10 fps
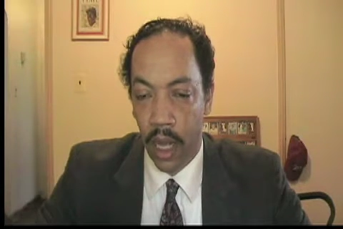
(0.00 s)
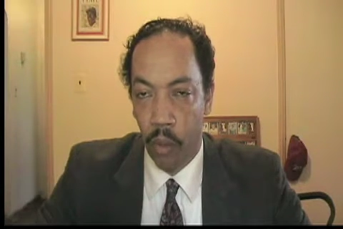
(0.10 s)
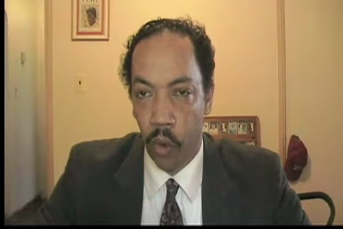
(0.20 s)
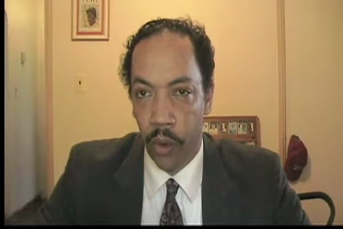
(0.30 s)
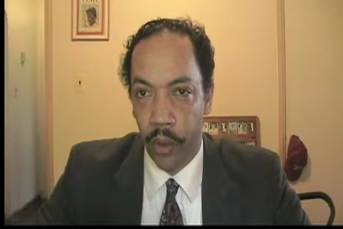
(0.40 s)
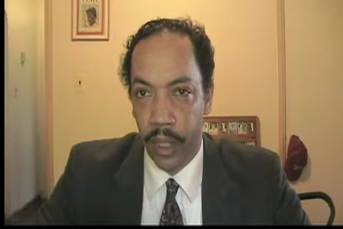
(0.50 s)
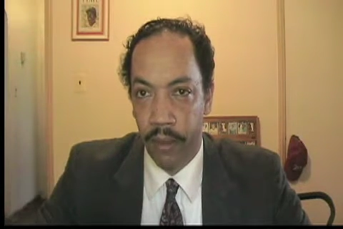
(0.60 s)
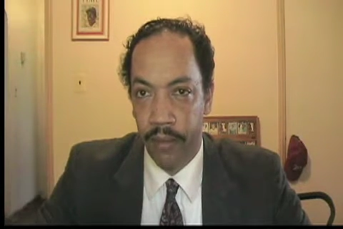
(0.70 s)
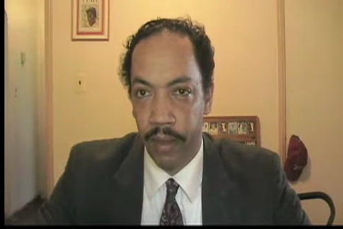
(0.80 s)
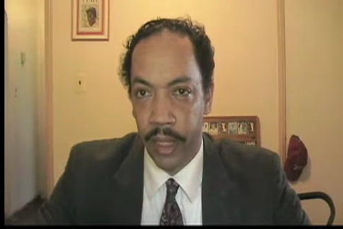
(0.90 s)
I'm wondering
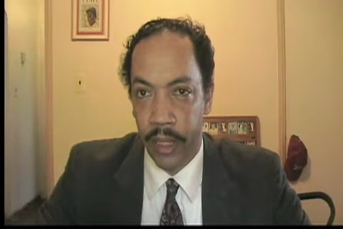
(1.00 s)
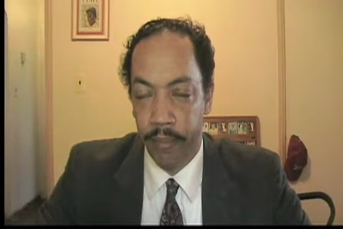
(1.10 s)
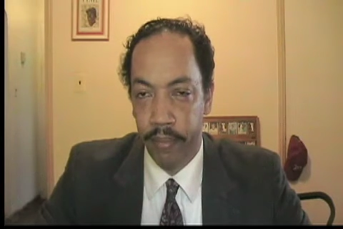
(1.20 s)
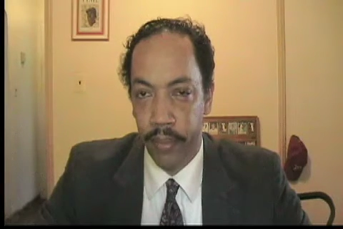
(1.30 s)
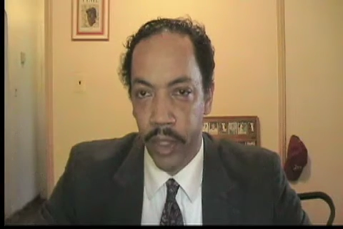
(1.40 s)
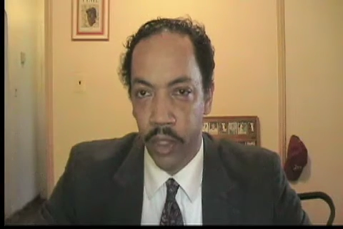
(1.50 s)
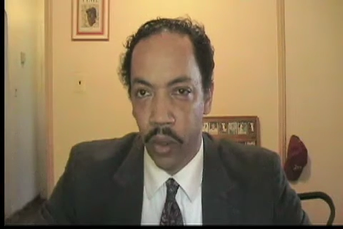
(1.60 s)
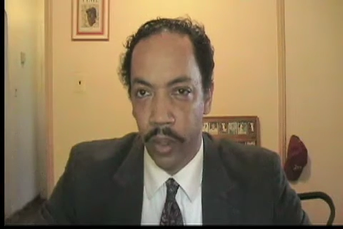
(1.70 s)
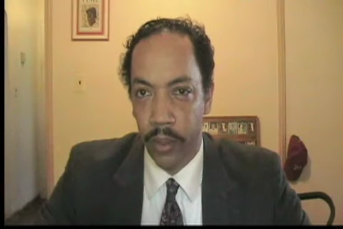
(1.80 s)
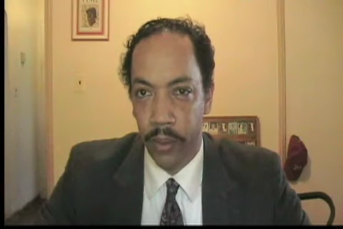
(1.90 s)
if uh, she's
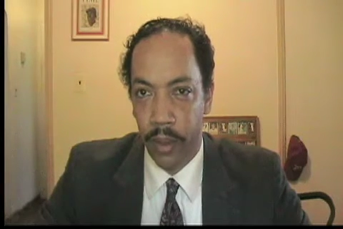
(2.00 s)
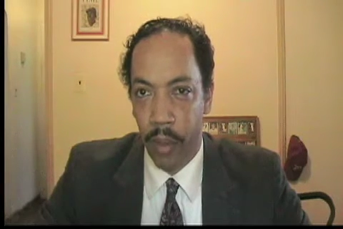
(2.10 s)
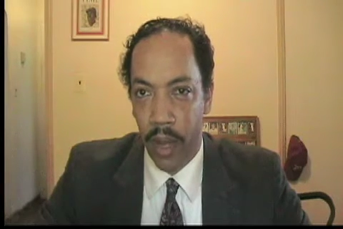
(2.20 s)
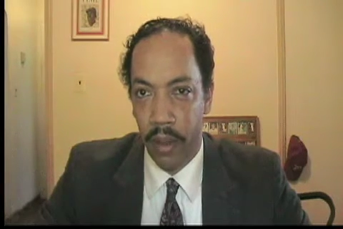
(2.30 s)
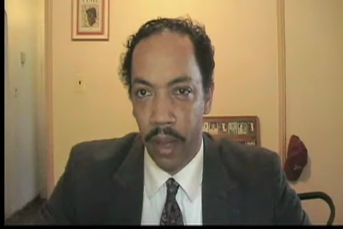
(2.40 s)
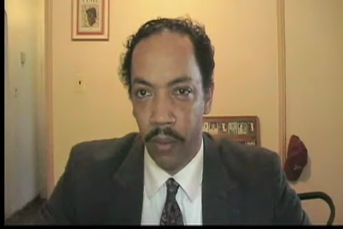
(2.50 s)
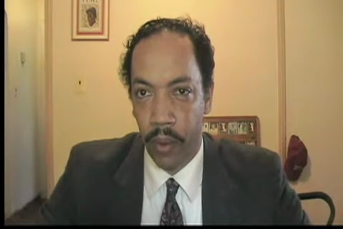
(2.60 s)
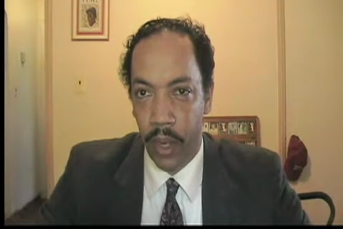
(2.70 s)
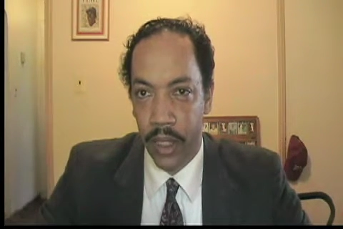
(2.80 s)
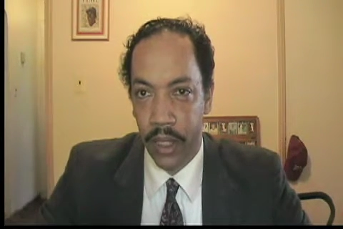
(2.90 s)
going to respond to that
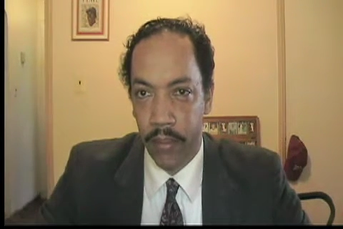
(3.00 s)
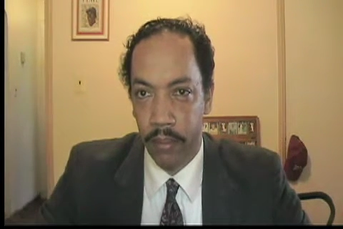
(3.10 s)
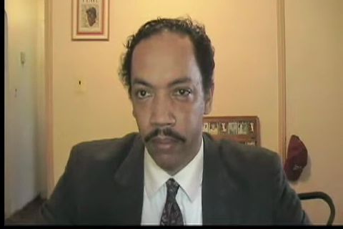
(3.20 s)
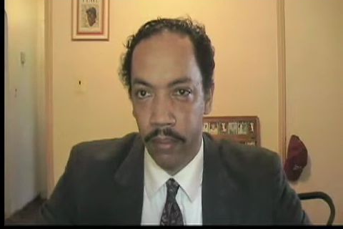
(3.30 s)
request.